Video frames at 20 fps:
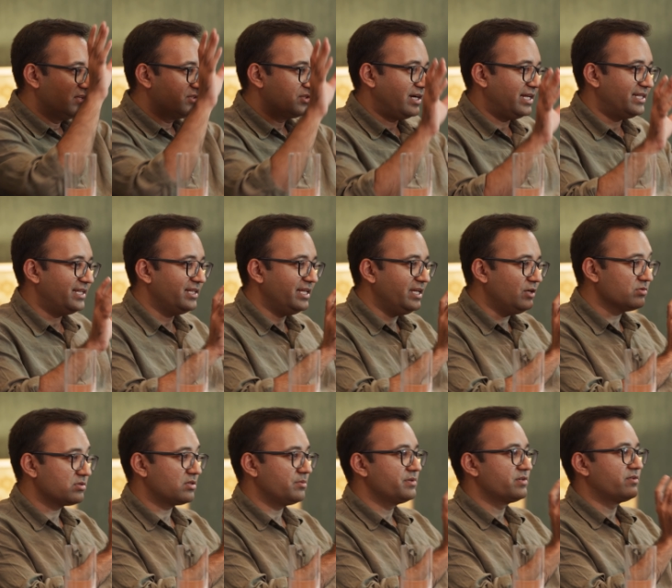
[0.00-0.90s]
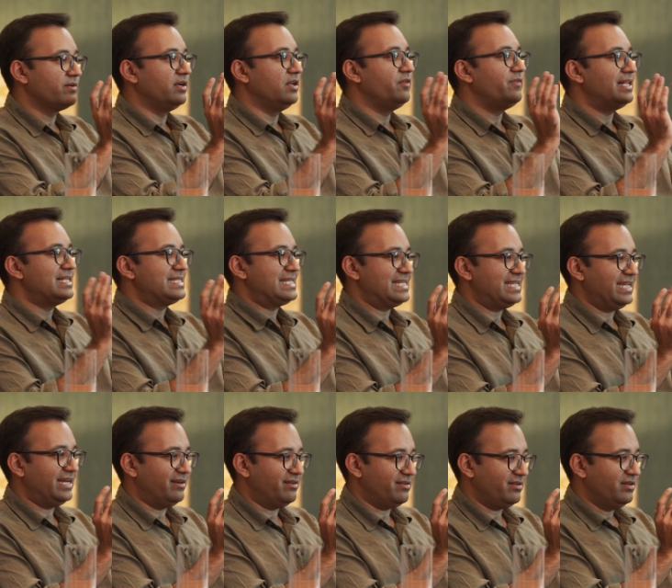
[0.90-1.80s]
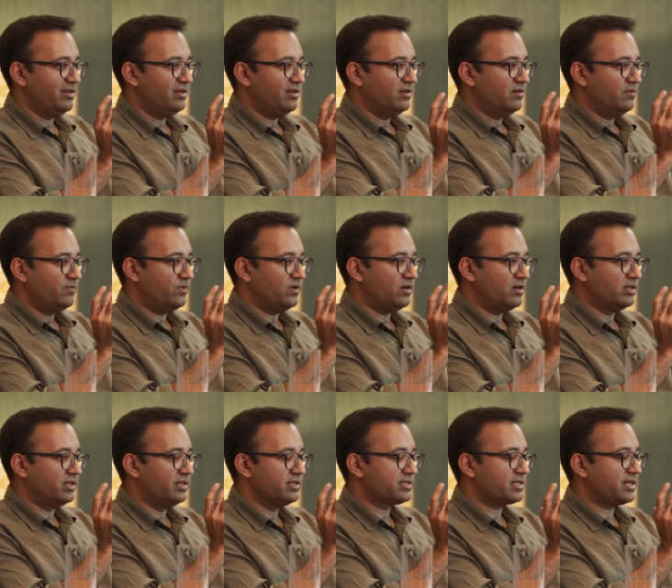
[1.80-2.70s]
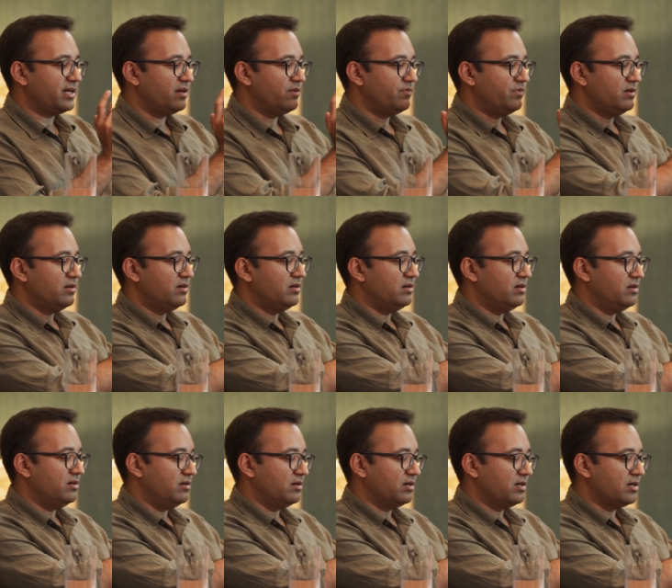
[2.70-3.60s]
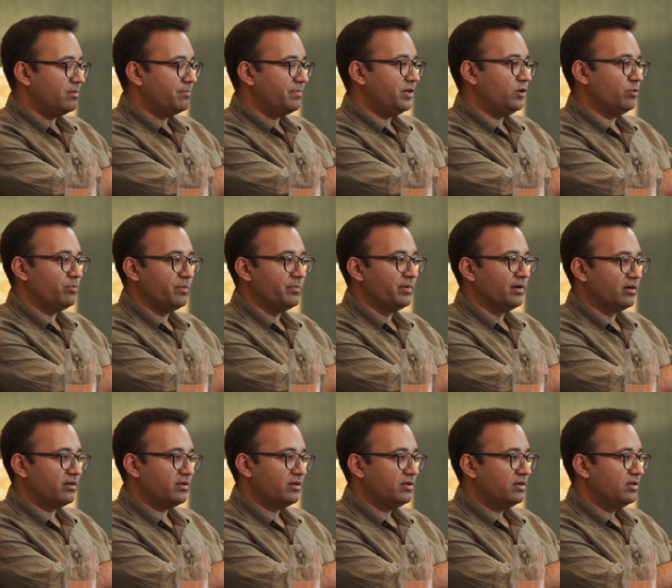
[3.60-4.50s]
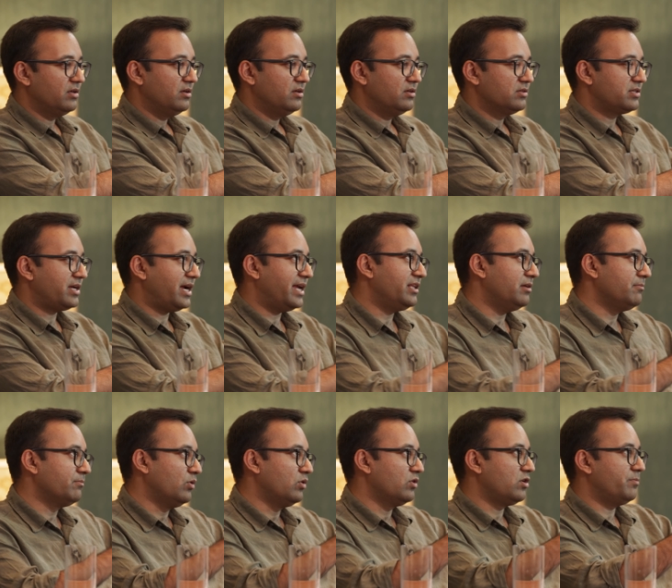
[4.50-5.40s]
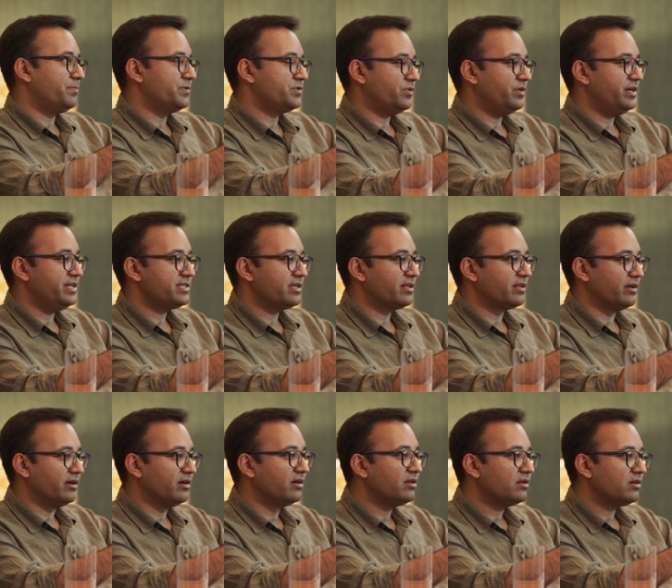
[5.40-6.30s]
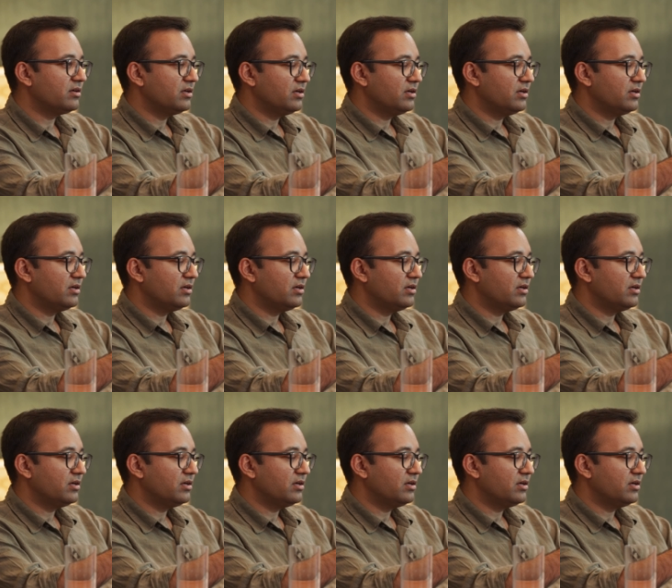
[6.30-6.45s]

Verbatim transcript: So I think the ecosystem is really well set mm. for this kind of a company to be built. Hmm. So I think both opportunities are there.